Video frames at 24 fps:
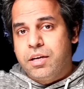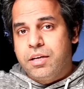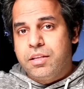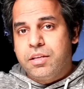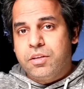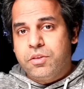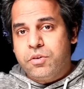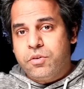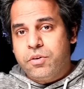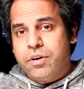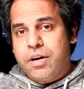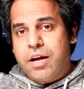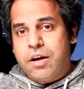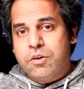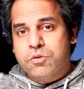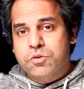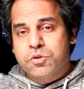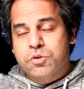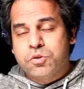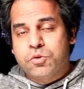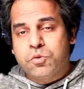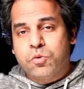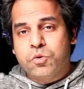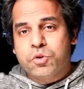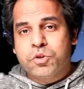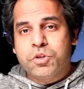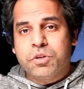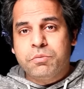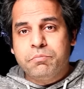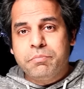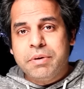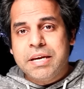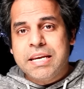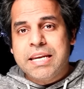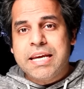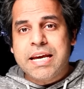In the third house,
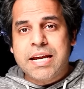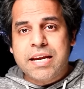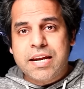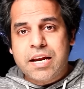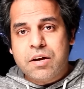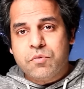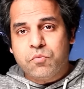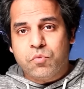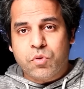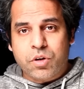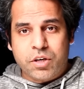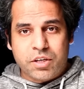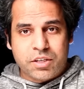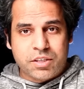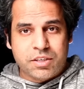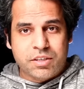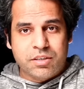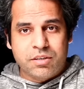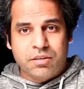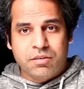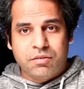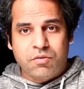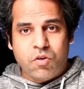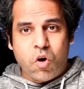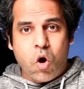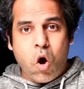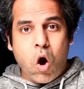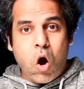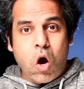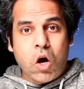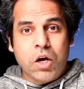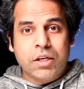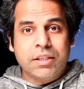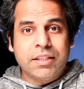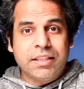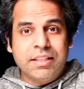social media networks,
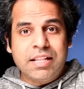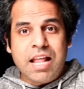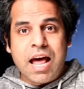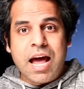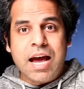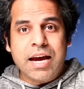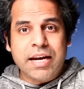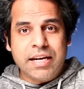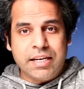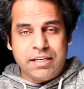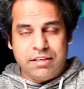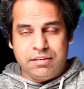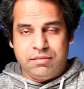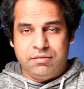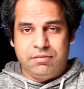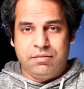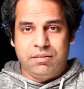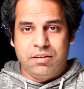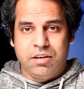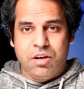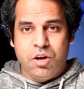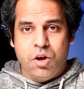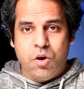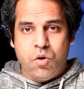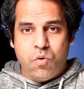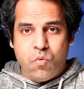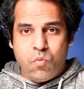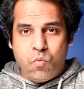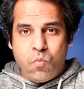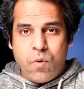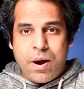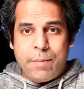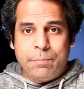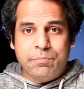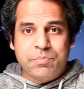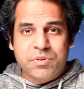online,
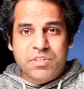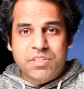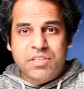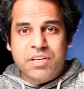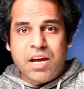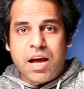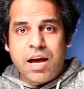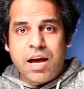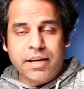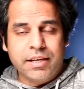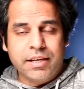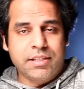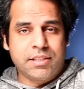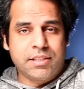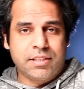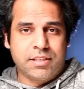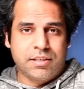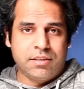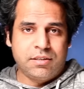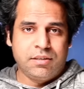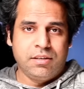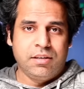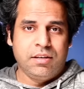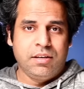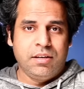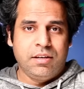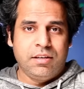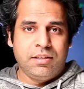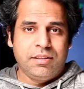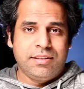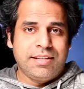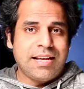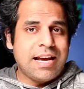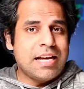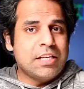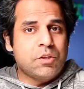websites.
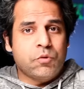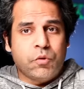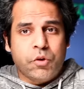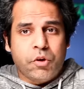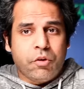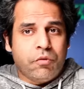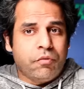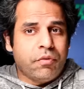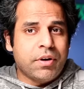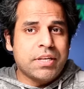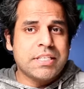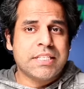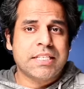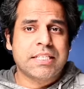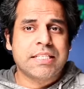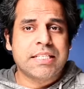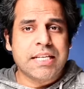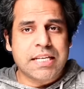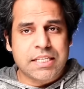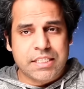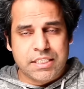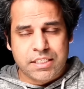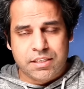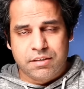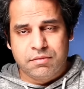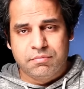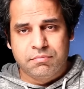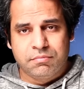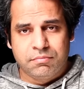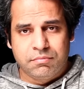That's where your friends exist.